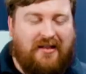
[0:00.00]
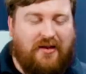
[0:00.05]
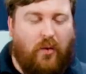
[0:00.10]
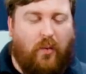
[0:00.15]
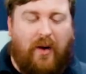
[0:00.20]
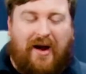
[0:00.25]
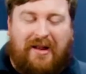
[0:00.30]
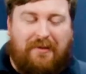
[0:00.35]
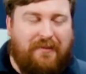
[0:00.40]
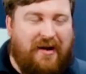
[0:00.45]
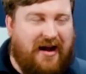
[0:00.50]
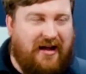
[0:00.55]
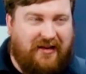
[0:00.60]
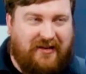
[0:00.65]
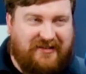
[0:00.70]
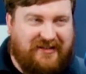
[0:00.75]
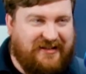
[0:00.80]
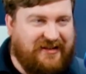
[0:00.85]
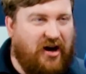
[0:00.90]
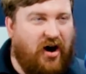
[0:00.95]
the white
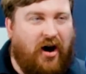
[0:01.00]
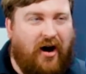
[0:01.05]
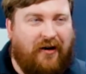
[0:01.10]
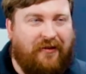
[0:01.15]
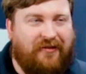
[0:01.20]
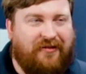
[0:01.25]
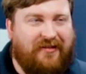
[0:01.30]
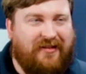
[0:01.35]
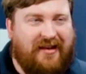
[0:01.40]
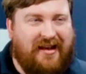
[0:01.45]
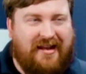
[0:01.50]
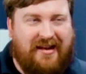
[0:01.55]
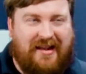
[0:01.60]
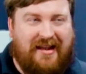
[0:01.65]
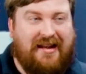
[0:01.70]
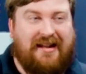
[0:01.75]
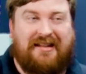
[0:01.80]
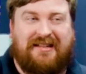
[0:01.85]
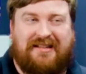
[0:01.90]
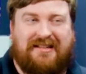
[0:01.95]
balance is off
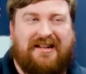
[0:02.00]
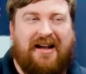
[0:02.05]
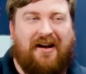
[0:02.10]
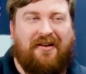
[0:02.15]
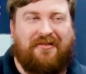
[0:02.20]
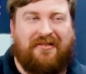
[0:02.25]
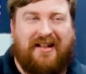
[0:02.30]
in his stuff.